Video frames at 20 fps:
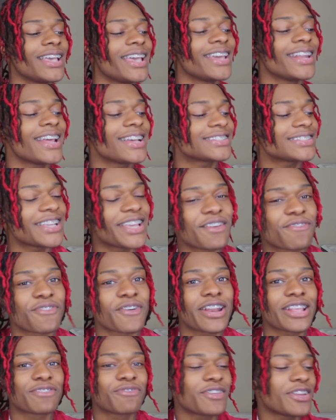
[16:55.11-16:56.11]
And that's it for
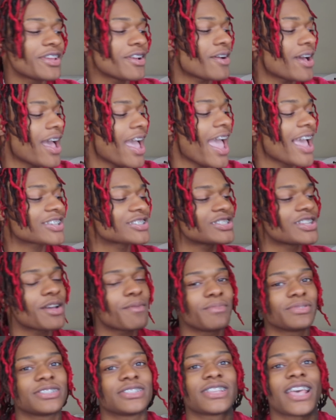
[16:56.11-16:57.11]
this video. Actually, I'm
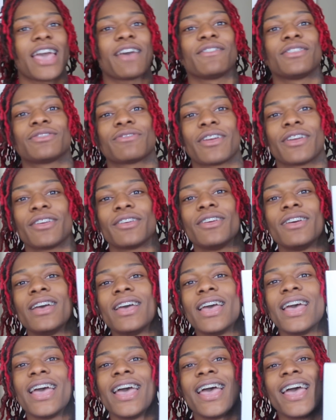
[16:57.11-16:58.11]
gonna just have this right here.
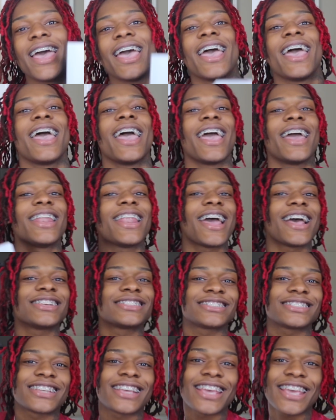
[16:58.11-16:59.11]
And
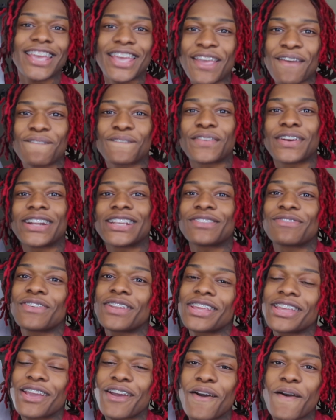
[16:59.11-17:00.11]
that's it for this
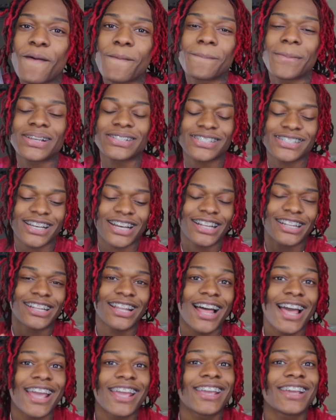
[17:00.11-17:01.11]
video. Make sure y'all
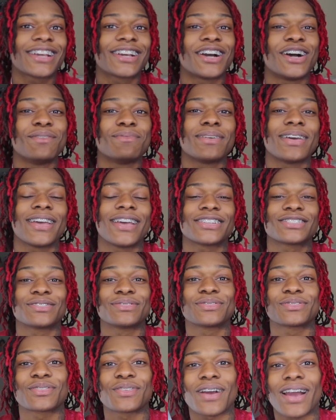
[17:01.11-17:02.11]
like, comment, and
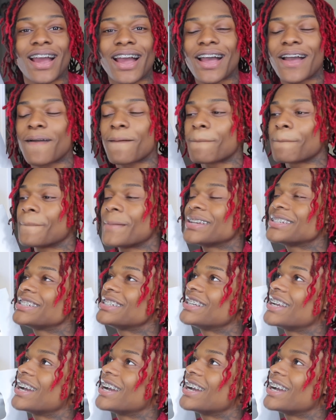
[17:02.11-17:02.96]
subscribe. Make sure